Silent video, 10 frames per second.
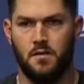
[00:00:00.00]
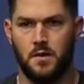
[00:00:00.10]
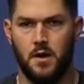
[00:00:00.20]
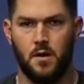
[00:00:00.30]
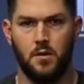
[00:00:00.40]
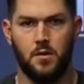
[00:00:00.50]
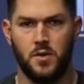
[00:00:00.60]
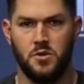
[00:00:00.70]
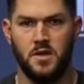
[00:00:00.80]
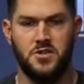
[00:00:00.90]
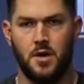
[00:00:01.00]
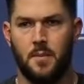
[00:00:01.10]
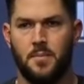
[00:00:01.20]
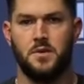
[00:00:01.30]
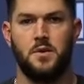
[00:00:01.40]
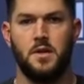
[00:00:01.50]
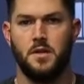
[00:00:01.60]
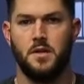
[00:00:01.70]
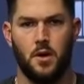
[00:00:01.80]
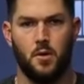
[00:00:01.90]
You know, when you get your opportunity
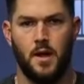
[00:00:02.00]
to go